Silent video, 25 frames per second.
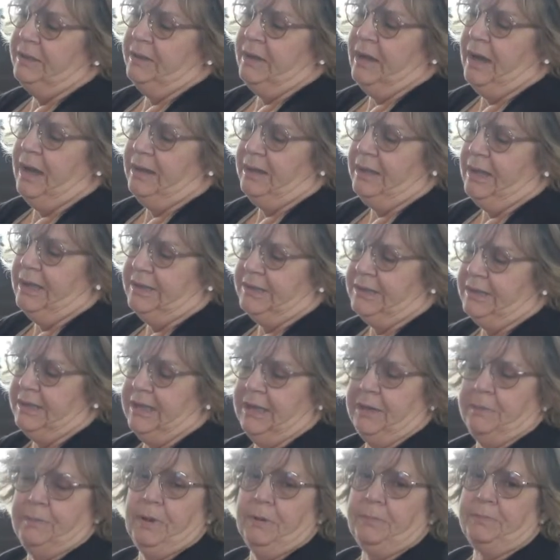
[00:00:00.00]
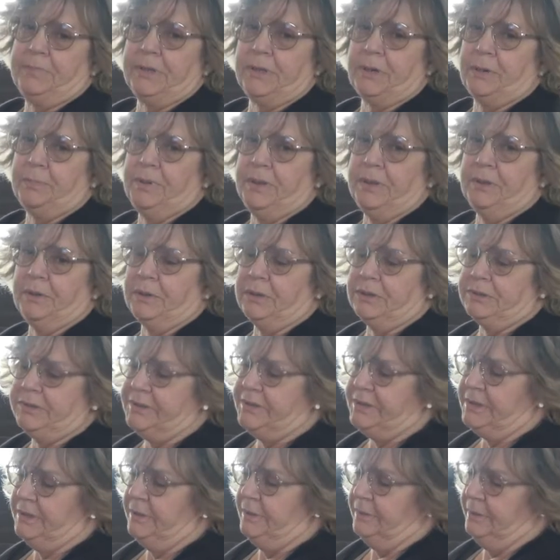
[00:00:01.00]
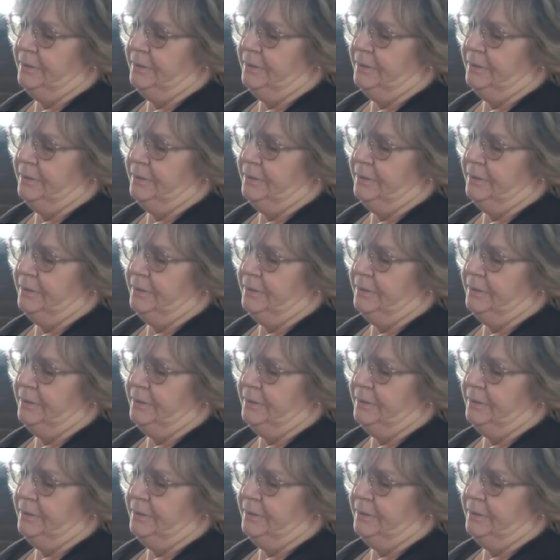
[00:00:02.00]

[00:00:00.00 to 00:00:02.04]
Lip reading: I like to keep up their appearance.